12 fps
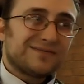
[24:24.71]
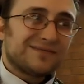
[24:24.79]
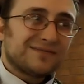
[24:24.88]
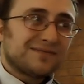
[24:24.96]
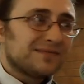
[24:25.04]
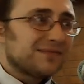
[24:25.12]

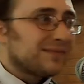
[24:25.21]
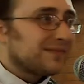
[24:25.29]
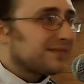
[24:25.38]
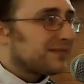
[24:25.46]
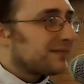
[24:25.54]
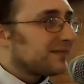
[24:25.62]

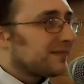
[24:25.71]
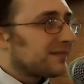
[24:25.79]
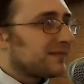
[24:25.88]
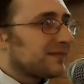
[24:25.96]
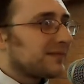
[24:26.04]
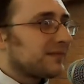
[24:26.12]

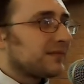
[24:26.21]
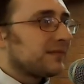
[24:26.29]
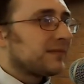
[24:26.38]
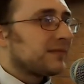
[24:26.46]
No one is speaking in this clip.